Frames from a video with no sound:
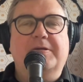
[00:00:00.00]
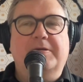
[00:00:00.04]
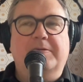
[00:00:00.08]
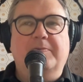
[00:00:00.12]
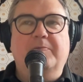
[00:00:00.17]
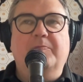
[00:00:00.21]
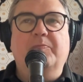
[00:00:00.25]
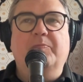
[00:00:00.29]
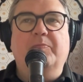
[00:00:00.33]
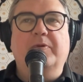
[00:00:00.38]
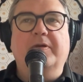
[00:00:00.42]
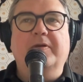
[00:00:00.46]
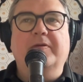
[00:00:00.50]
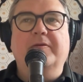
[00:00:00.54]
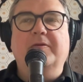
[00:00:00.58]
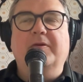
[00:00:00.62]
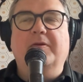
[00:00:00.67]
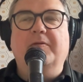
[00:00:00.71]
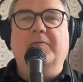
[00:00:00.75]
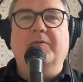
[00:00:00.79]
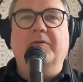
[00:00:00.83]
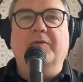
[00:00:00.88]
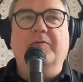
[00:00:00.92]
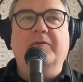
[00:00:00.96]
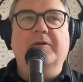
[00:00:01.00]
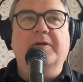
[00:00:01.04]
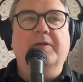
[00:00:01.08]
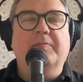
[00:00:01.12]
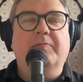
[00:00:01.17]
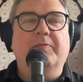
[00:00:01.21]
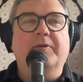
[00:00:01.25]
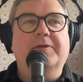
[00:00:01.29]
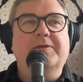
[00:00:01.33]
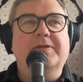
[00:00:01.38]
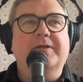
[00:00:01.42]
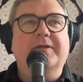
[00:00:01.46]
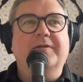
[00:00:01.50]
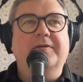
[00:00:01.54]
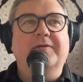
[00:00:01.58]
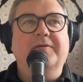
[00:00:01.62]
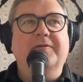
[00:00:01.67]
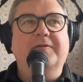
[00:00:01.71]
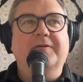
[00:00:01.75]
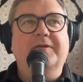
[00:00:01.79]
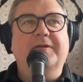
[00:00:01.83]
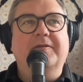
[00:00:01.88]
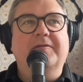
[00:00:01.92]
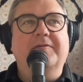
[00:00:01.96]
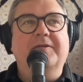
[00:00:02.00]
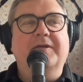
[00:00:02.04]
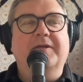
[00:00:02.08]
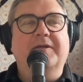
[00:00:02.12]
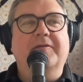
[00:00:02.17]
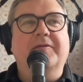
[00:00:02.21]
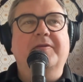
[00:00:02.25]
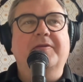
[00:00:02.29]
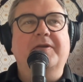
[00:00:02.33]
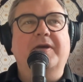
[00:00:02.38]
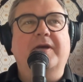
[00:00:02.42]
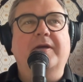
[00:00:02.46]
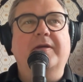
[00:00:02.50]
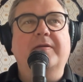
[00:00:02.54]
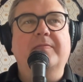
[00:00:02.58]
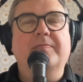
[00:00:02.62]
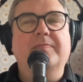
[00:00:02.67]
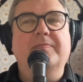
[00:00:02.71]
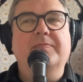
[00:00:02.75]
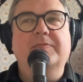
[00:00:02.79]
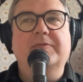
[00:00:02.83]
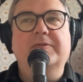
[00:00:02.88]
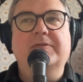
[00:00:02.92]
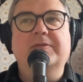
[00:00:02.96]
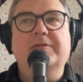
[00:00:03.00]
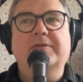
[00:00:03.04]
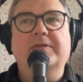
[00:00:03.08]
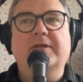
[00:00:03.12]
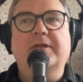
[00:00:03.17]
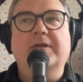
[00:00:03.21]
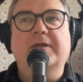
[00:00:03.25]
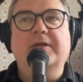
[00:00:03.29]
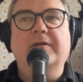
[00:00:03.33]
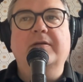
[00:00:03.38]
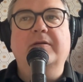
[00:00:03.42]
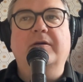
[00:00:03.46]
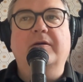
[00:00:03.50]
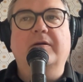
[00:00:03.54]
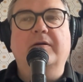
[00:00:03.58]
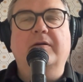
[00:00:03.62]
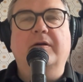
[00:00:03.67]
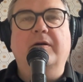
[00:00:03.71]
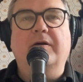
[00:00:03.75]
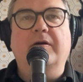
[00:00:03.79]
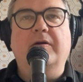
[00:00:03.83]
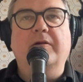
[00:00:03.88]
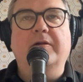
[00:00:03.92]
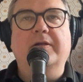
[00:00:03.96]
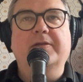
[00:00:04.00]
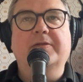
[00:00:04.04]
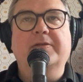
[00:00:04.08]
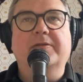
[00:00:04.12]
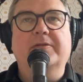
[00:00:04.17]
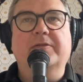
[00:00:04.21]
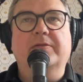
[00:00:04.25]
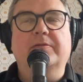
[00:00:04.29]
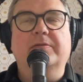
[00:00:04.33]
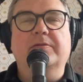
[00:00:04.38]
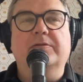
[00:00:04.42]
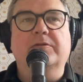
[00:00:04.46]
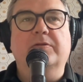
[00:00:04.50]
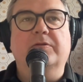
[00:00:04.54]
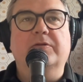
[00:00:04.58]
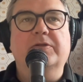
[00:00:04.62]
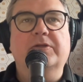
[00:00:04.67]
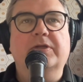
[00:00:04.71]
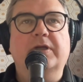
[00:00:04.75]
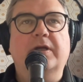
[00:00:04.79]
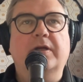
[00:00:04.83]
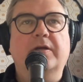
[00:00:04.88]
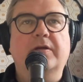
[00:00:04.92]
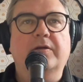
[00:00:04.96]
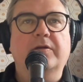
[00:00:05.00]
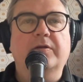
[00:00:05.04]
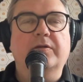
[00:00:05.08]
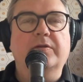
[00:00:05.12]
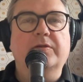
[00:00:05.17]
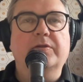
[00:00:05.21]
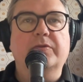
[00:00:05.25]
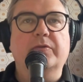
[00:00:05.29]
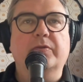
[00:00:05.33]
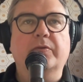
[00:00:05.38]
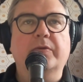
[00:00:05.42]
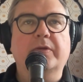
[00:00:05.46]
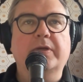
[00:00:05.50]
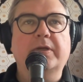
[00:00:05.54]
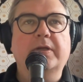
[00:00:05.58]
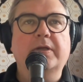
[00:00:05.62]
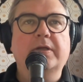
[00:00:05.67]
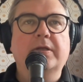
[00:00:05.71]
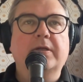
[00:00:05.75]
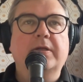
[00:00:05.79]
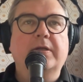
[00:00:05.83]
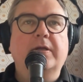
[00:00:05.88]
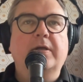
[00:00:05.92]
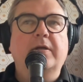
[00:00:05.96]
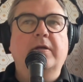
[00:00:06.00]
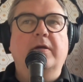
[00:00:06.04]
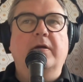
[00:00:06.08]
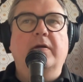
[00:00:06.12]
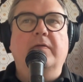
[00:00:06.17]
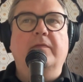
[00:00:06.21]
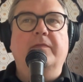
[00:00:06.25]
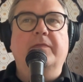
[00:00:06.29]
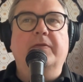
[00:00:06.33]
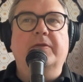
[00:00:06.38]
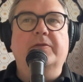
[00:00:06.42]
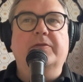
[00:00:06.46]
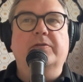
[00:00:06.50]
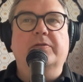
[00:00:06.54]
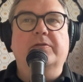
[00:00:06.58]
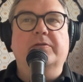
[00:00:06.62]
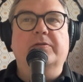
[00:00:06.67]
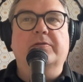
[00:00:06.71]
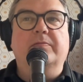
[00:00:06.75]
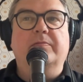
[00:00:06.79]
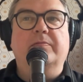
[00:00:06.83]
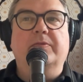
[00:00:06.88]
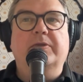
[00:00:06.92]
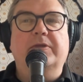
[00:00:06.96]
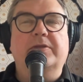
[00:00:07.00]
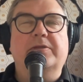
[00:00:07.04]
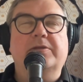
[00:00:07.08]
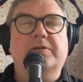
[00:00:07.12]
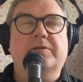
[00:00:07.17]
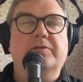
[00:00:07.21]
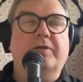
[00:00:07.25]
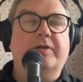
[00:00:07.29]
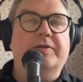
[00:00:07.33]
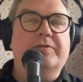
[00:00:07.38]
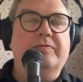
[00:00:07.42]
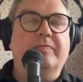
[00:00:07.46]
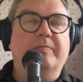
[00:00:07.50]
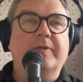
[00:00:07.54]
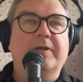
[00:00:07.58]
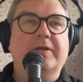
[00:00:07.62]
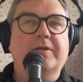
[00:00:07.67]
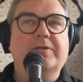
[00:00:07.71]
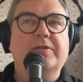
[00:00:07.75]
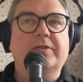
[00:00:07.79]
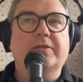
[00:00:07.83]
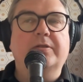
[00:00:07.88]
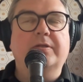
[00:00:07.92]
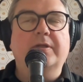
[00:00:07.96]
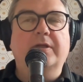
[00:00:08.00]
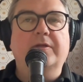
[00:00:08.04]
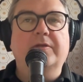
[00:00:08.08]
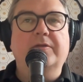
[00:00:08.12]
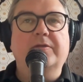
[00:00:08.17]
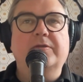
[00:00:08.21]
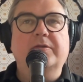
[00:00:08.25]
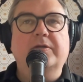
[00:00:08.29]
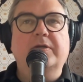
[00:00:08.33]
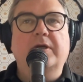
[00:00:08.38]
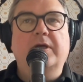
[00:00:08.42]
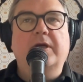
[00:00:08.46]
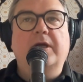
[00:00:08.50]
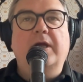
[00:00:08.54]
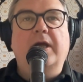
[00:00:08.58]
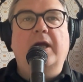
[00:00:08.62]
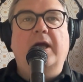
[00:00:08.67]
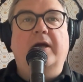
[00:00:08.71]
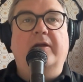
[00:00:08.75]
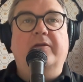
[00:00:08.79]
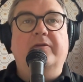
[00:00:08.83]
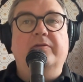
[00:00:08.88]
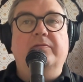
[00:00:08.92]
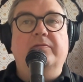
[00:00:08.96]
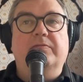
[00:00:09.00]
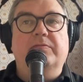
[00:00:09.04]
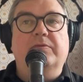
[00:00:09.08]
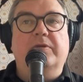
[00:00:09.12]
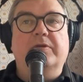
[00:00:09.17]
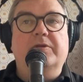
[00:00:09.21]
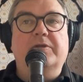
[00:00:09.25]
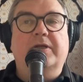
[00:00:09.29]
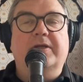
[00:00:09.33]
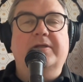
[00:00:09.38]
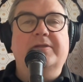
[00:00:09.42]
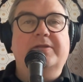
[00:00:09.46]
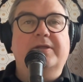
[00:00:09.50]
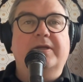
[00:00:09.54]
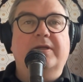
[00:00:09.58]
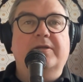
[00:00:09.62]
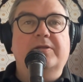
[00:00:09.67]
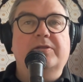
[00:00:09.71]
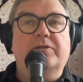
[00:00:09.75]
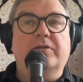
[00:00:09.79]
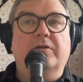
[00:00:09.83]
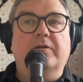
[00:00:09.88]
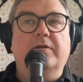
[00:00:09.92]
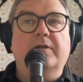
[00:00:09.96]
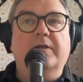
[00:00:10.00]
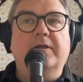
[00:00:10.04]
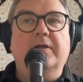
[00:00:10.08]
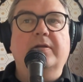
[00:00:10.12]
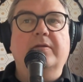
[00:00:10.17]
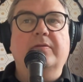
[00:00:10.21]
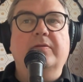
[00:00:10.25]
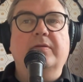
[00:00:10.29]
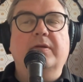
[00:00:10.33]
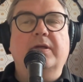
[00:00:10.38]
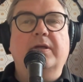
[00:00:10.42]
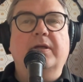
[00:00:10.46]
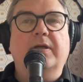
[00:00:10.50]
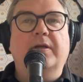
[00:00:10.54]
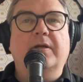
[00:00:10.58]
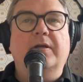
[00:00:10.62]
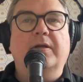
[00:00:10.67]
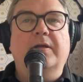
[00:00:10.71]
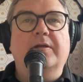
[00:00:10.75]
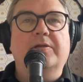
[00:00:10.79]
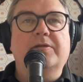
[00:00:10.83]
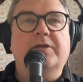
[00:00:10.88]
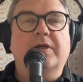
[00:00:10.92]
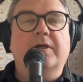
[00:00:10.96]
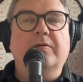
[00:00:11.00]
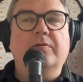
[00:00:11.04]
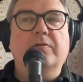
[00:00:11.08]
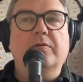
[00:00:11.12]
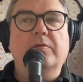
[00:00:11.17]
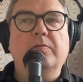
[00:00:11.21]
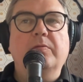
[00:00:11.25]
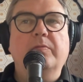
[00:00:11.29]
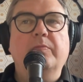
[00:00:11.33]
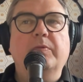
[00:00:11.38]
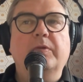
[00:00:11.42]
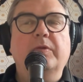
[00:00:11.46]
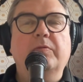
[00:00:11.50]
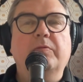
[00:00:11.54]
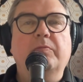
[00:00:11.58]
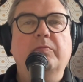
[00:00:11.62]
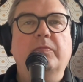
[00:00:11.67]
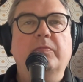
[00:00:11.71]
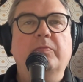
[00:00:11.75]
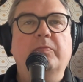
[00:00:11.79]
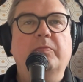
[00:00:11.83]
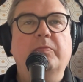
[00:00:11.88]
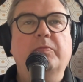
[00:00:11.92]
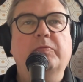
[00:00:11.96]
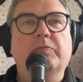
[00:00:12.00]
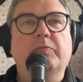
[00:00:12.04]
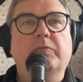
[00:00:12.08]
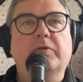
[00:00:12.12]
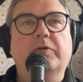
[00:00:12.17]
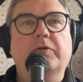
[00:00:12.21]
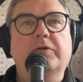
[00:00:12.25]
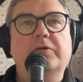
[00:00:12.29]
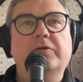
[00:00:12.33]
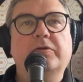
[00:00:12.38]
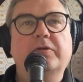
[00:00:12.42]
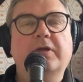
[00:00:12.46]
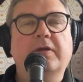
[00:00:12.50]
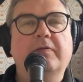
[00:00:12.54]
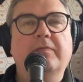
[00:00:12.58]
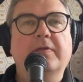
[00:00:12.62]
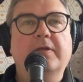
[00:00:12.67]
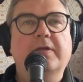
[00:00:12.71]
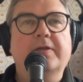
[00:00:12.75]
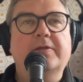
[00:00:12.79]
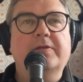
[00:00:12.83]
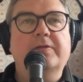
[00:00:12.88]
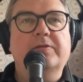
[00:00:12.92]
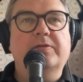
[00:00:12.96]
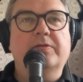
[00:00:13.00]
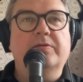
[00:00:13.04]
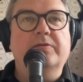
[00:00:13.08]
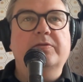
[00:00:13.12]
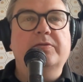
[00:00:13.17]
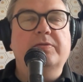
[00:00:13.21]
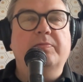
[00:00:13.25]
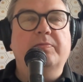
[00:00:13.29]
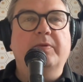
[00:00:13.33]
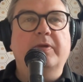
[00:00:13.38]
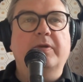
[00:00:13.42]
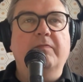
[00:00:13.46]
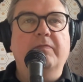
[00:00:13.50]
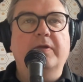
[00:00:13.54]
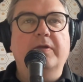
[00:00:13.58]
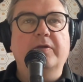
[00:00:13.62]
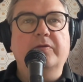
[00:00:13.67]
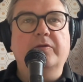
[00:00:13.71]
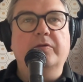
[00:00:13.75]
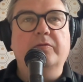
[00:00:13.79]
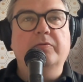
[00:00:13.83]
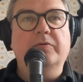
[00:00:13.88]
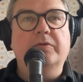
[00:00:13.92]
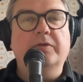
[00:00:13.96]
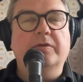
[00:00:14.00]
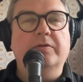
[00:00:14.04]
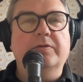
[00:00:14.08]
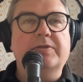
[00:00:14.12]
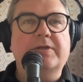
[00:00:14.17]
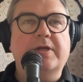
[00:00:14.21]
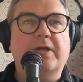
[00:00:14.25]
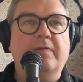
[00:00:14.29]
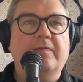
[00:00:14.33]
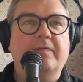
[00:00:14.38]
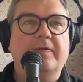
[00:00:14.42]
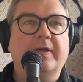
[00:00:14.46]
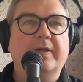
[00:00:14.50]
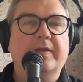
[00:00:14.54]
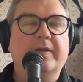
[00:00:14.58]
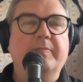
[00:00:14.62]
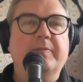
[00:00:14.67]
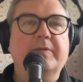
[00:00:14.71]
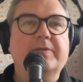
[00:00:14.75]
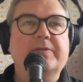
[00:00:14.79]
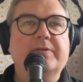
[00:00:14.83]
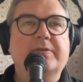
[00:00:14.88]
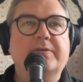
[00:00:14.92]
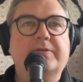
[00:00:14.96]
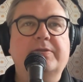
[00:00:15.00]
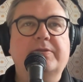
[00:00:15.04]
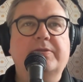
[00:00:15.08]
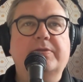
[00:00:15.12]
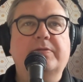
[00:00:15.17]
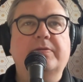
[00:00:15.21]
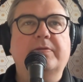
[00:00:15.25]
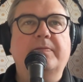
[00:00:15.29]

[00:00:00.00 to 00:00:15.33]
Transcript: Brilliant. I really appreciate you taking the time today, Ollie, to sort of share your story of digital transformation and the JCS journey in general. But could you give the listeners a bit of an intro to yourself and the business?